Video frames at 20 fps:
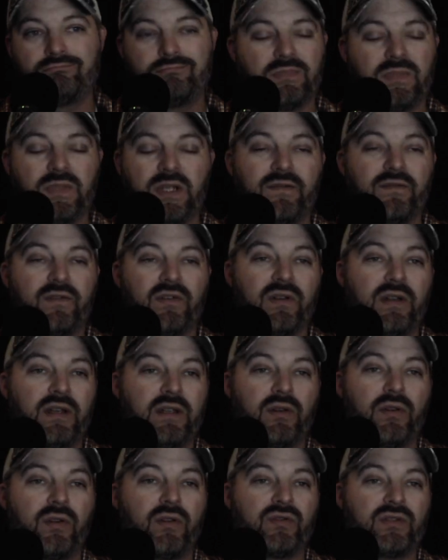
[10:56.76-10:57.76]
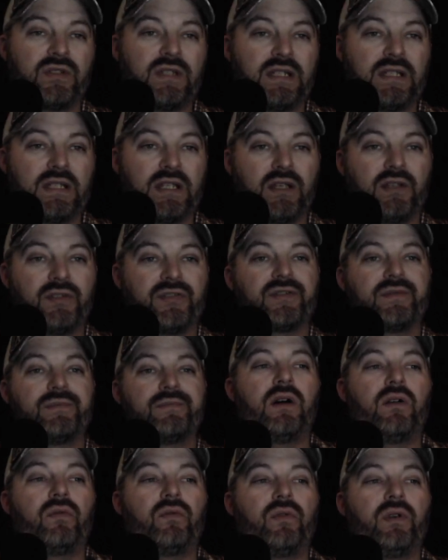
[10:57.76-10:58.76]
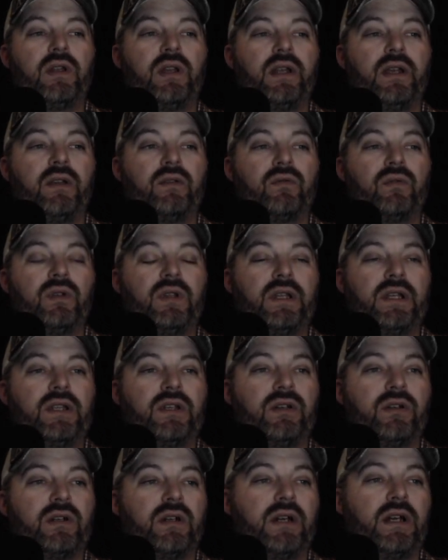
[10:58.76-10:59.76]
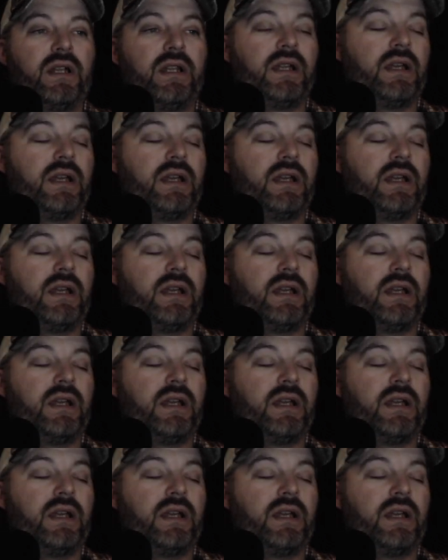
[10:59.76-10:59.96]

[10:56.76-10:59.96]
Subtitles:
if you're into those details. Really, really good.